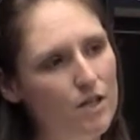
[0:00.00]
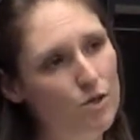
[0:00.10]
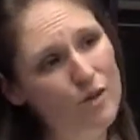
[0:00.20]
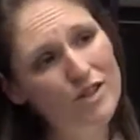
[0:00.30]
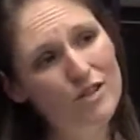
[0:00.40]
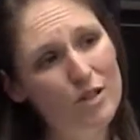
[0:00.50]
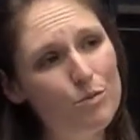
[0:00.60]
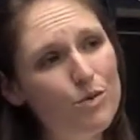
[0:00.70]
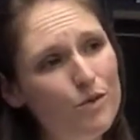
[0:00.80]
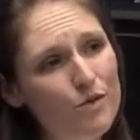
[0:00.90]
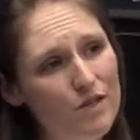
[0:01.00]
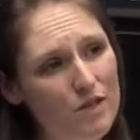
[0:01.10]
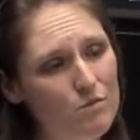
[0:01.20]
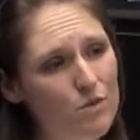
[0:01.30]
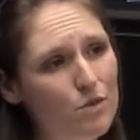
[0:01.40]
You actually improve
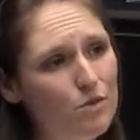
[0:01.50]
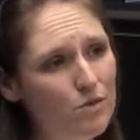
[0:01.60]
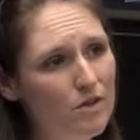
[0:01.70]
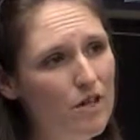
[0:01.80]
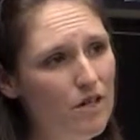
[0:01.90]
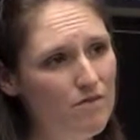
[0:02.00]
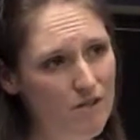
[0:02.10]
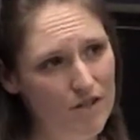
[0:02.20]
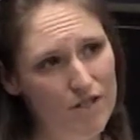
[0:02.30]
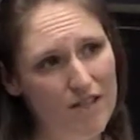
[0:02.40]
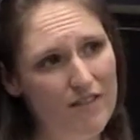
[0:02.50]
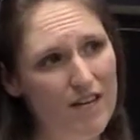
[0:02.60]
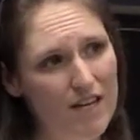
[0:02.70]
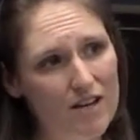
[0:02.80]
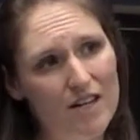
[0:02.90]
the immune function at
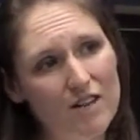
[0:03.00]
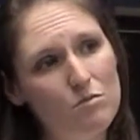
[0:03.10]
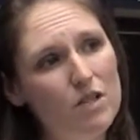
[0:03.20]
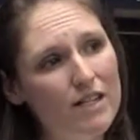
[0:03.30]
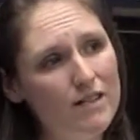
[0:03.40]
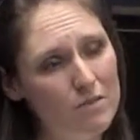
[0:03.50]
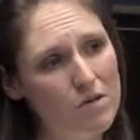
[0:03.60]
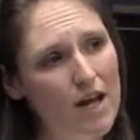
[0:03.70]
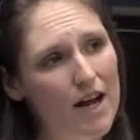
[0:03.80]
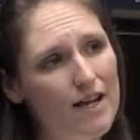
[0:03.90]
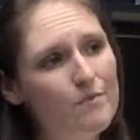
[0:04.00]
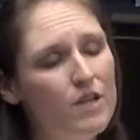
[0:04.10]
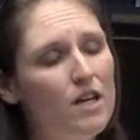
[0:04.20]
that area in the blood supply.